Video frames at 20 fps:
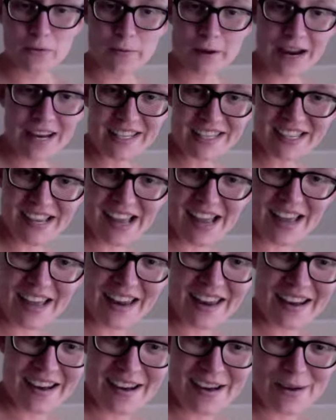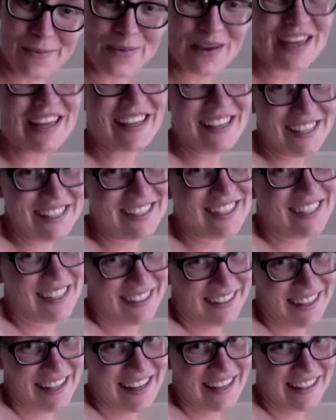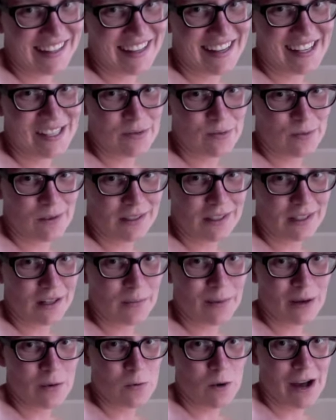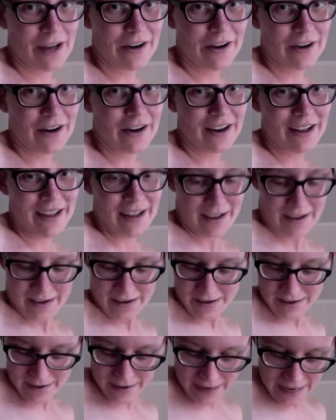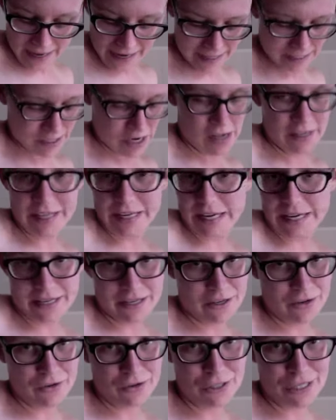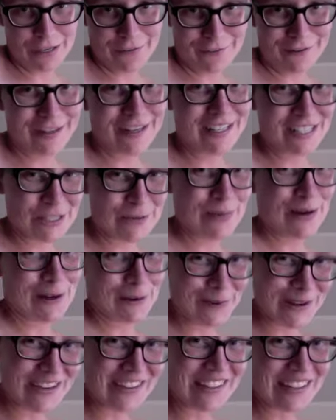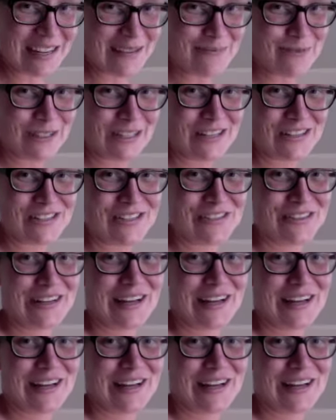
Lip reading: right side is like, it's a little bit wider. Again, it's not like a huge difference, but when you look up close, you can